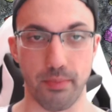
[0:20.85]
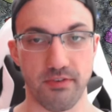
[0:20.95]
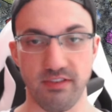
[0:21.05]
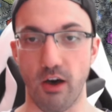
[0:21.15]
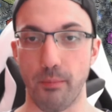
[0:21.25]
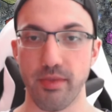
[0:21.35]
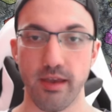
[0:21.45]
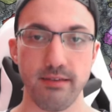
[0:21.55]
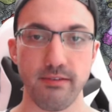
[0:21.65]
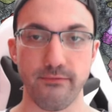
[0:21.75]
So,
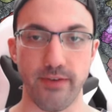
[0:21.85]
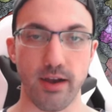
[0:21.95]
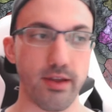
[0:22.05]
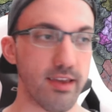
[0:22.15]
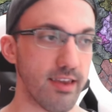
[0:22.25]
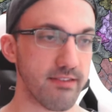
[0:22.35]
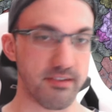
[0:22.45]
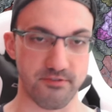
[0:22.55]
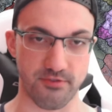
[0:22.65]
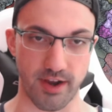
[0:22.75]
it's a very easy
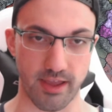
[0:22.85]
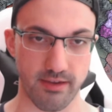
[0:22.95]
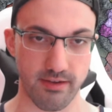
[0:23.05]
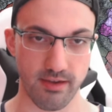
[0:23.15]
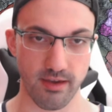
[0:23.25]
trick.